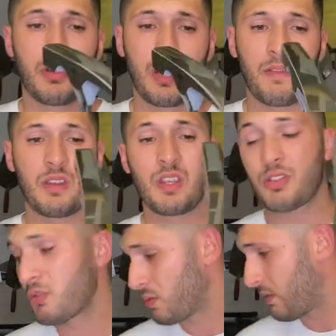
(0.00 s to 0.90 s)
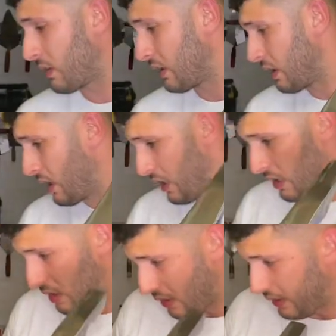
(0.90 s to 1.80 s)
not gonna have any issues with it.
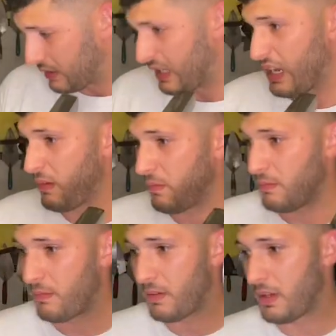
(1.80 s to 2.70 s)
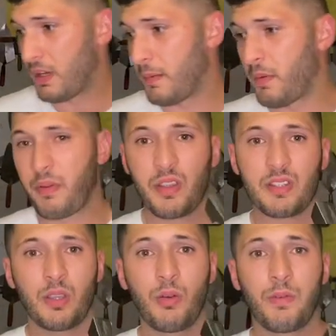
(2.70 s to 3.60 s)
I did have, um, I think a
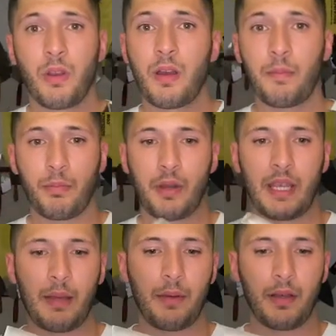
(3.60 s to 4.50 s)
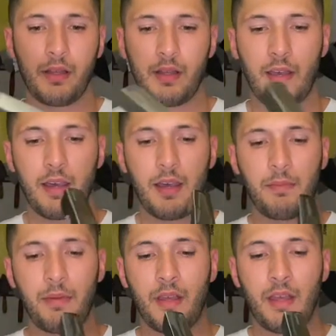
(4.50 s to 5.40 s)
Silverline brick hammer
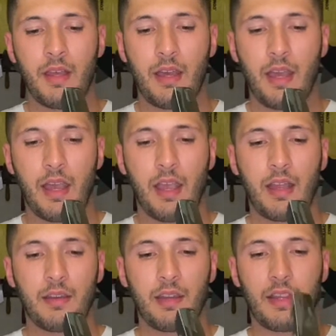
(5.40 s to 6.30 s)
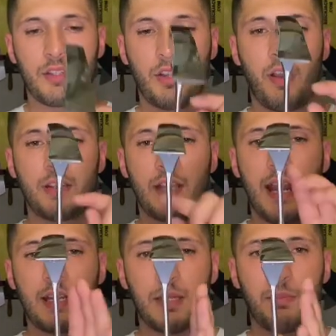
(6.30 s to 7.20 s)
um, and it started to
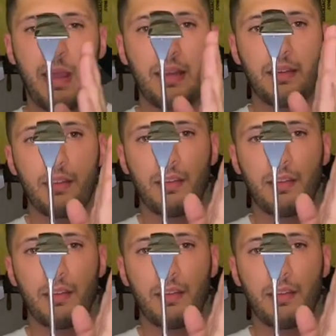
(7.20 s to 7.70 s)
actually bend.